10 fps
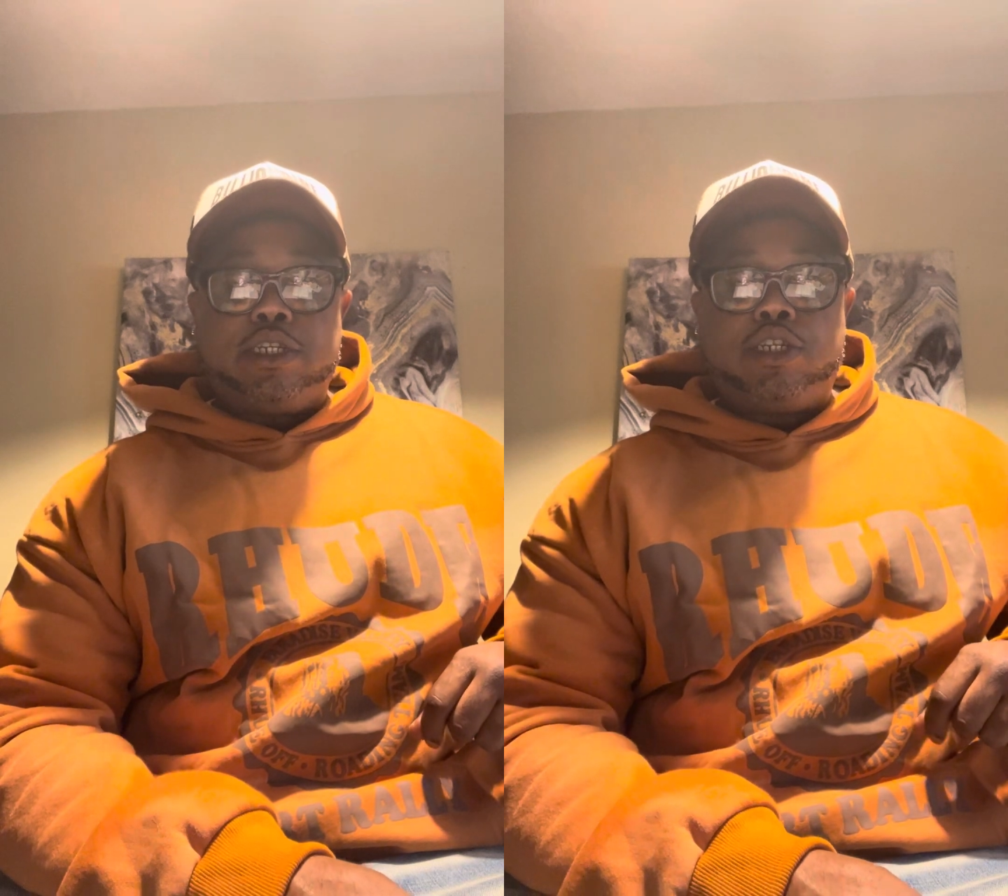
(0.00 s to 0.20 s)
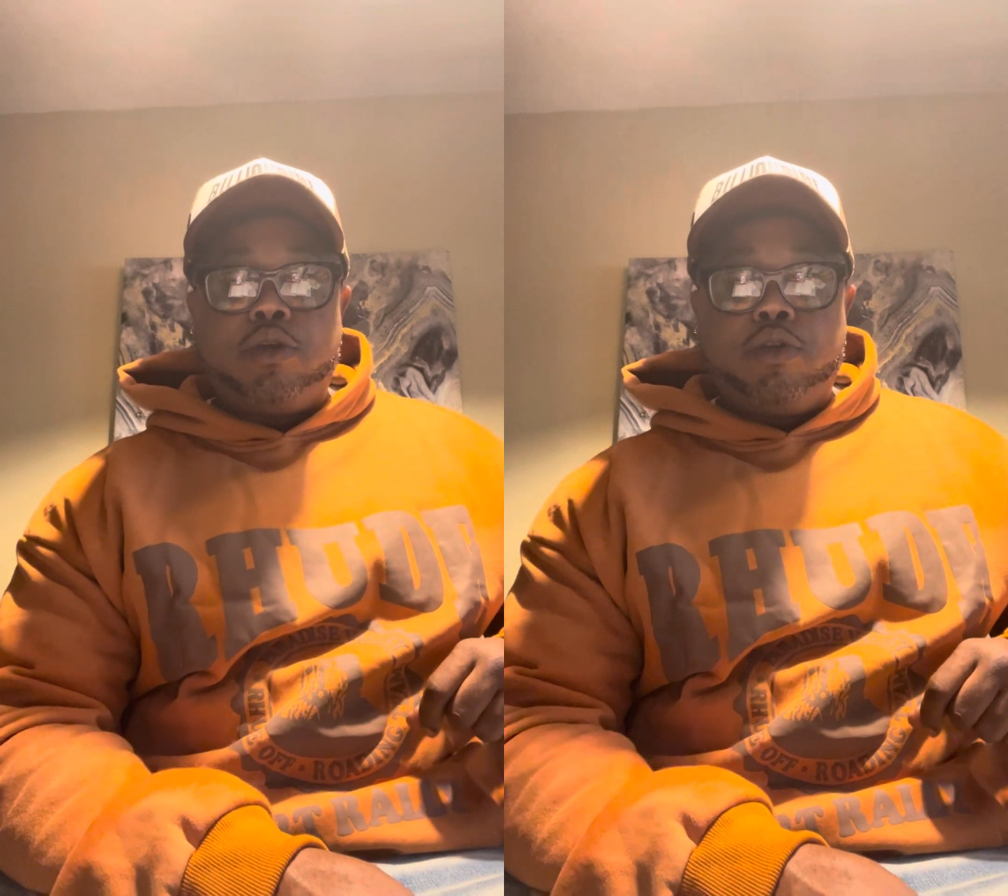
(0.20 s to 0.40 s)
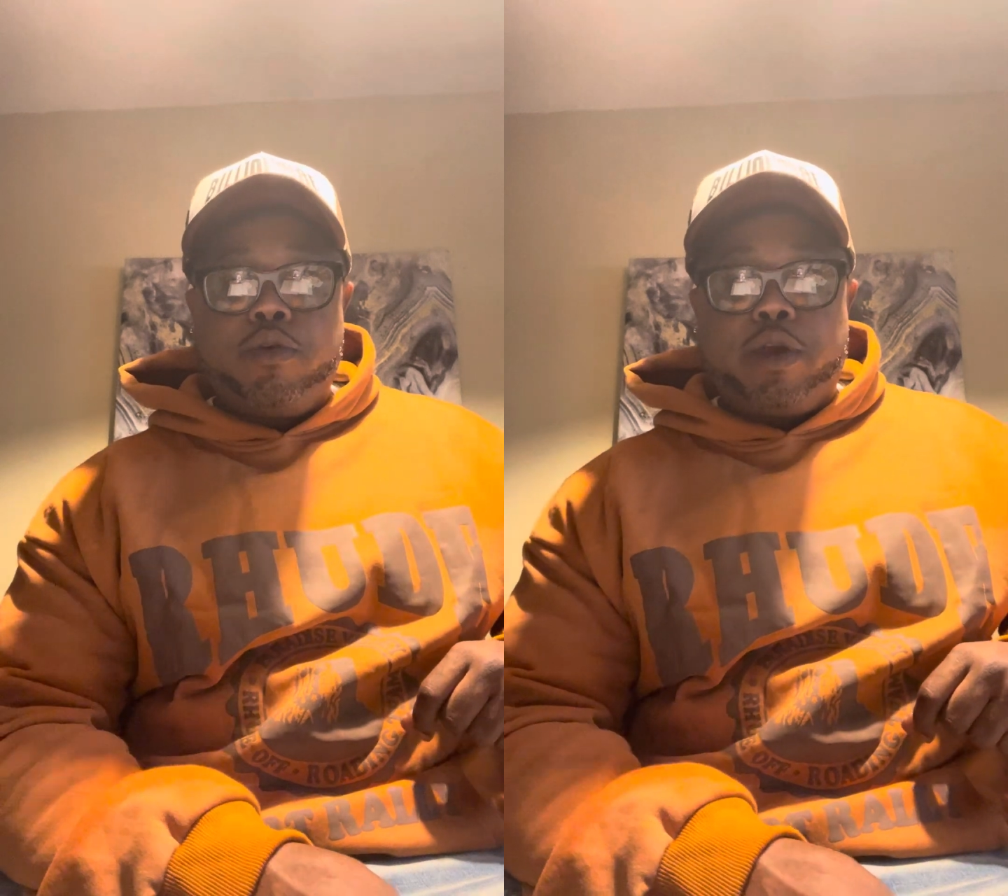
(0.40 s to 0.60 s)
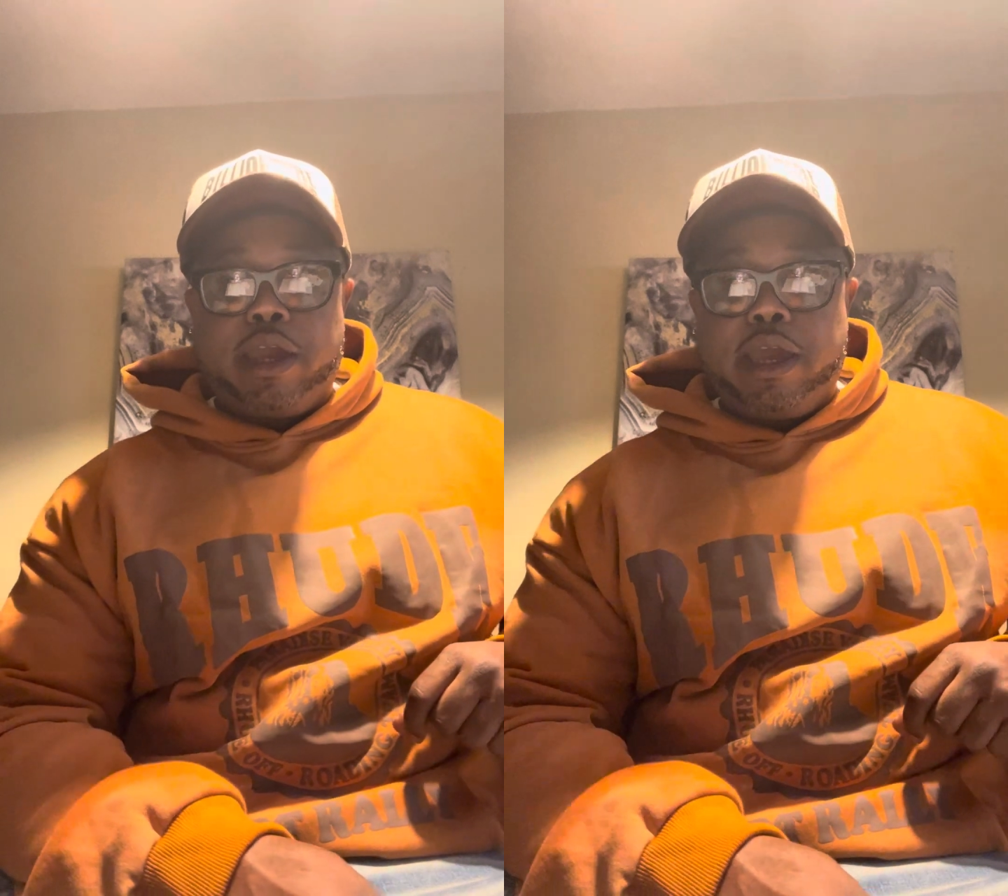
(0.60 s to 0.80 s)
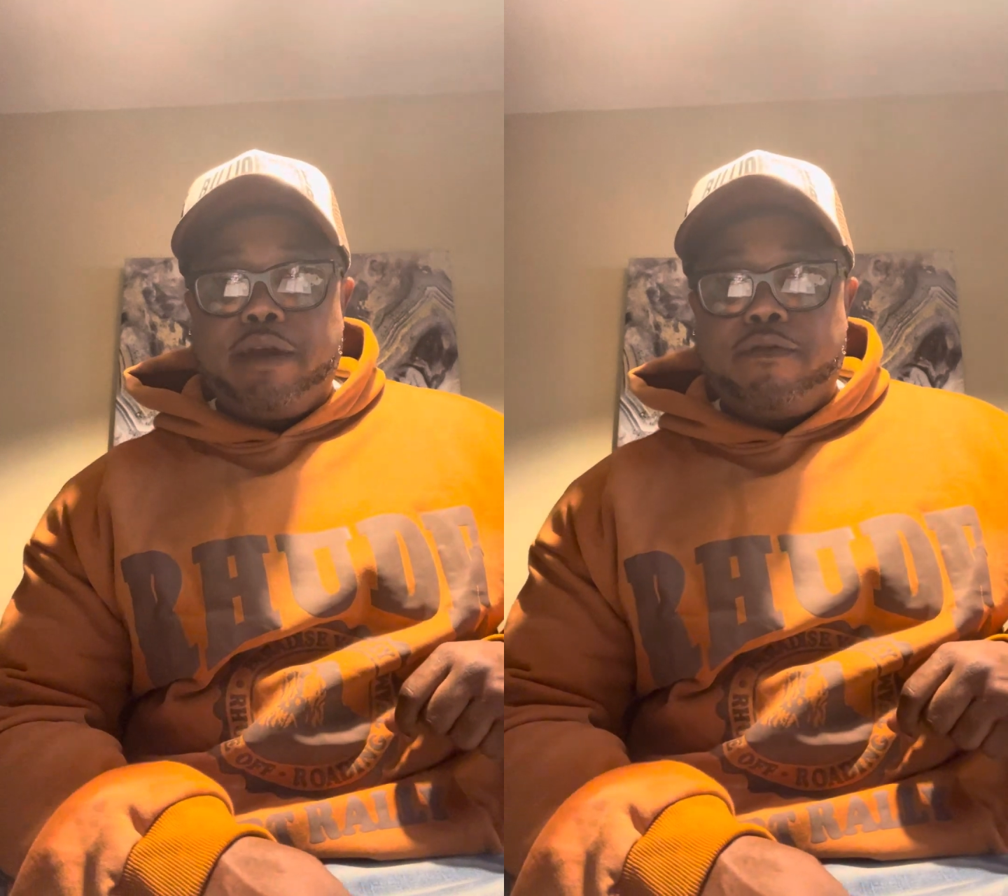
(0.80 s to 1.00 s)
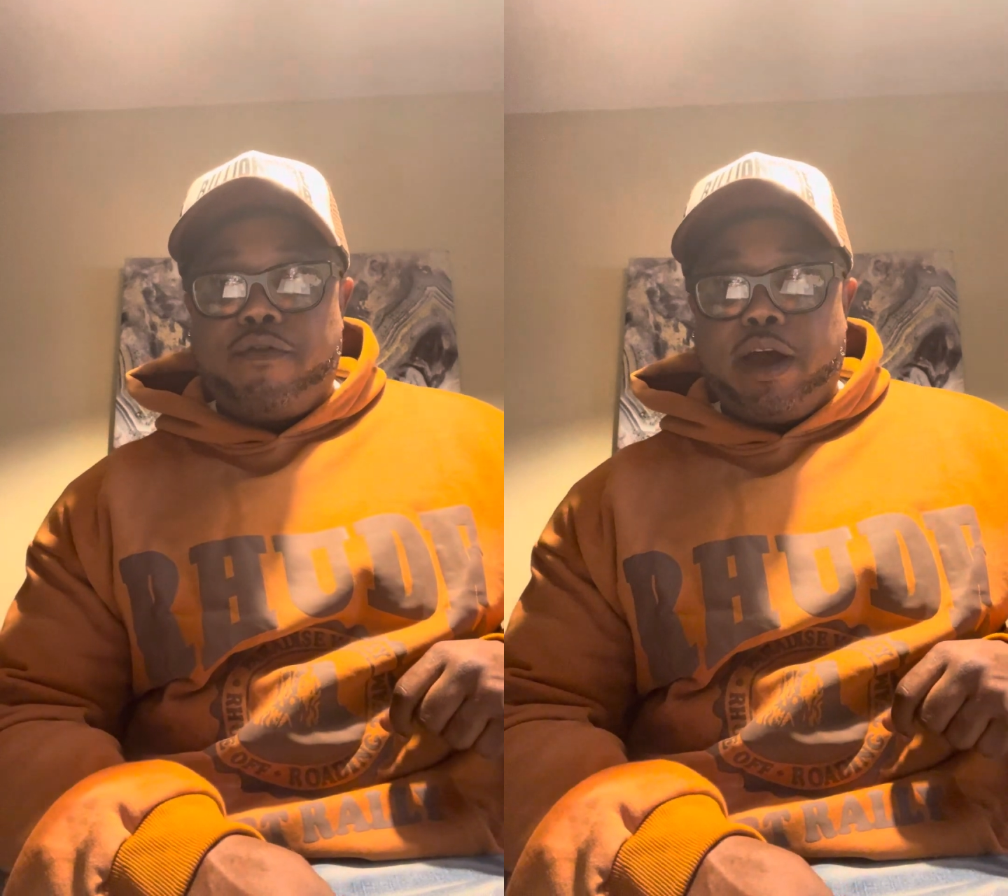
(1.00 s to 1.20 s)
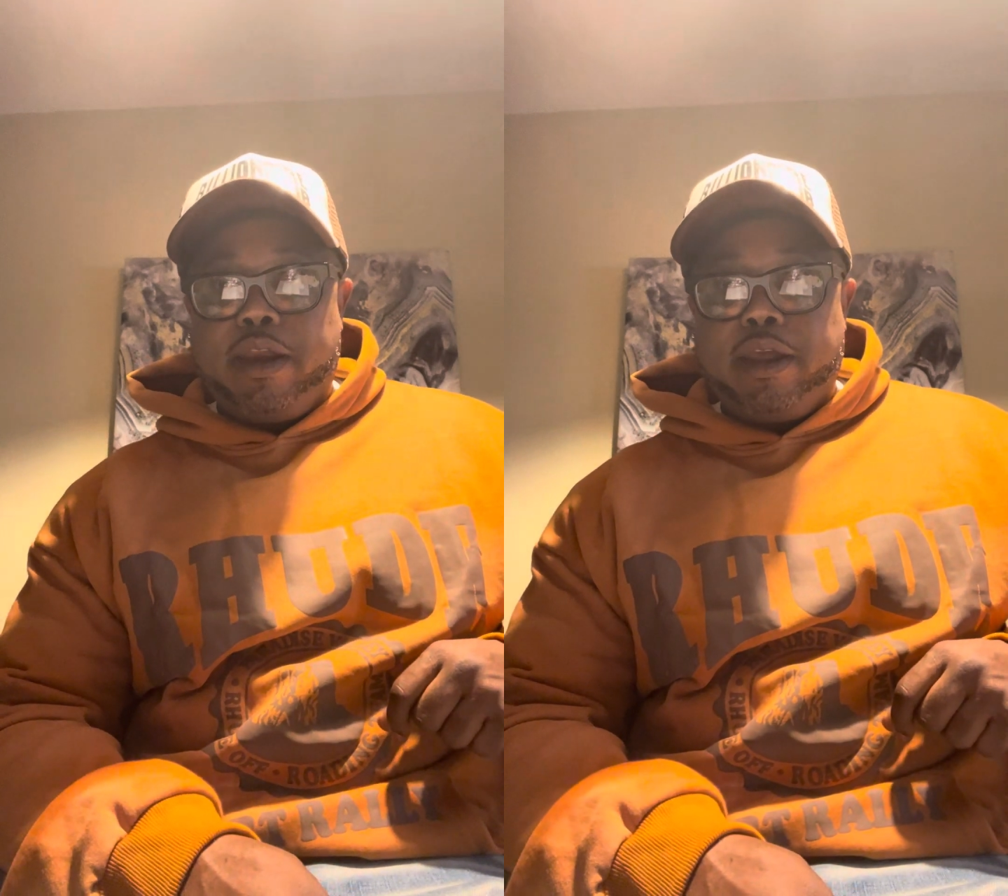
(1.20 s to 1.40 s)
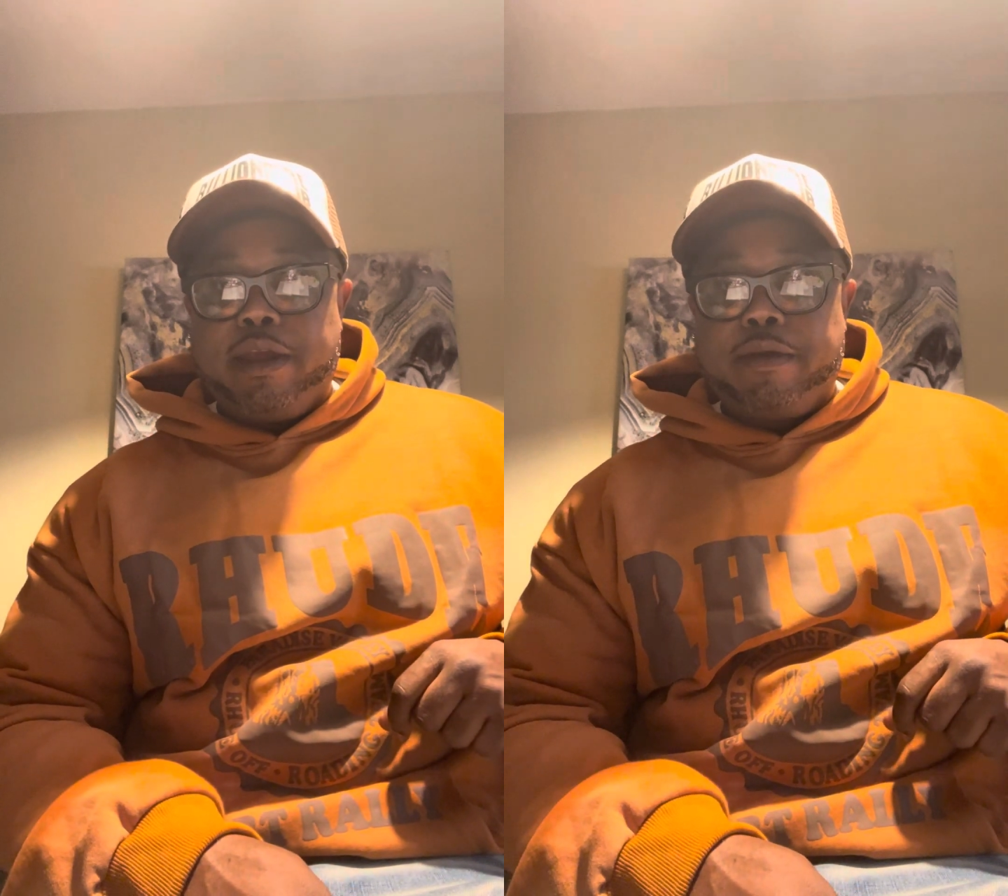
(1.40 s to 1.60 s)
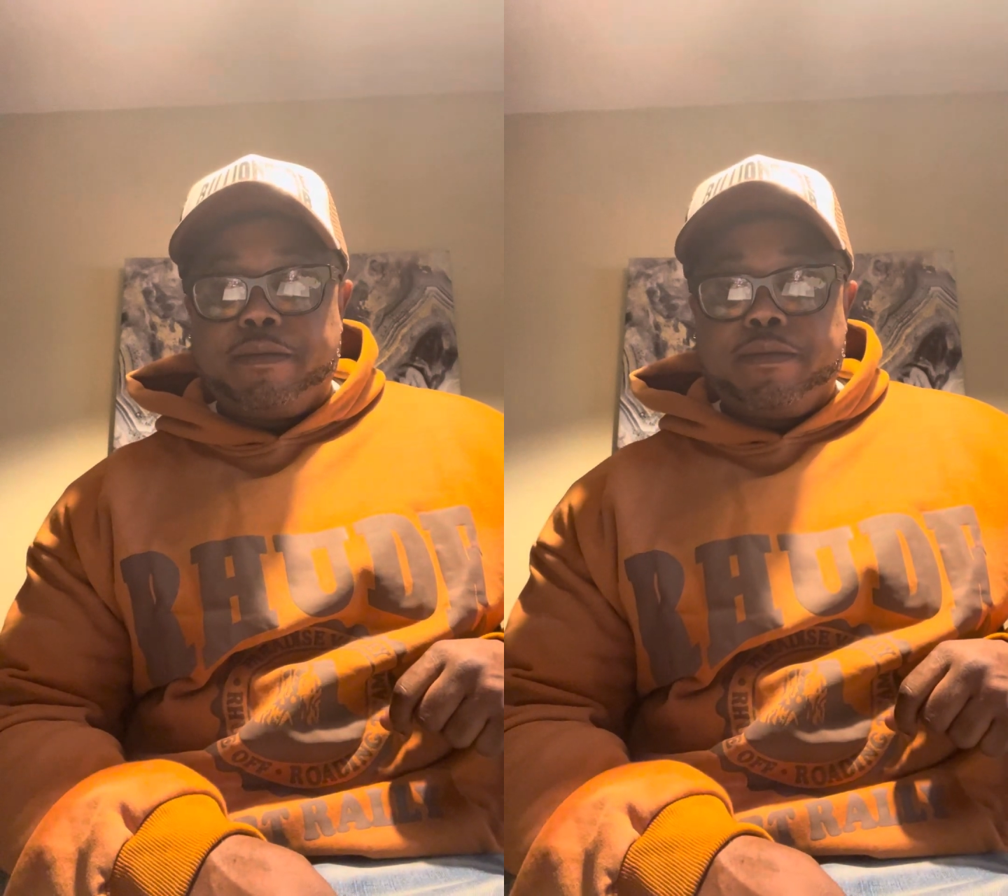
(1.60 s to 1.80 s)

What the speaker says: so you could get funding.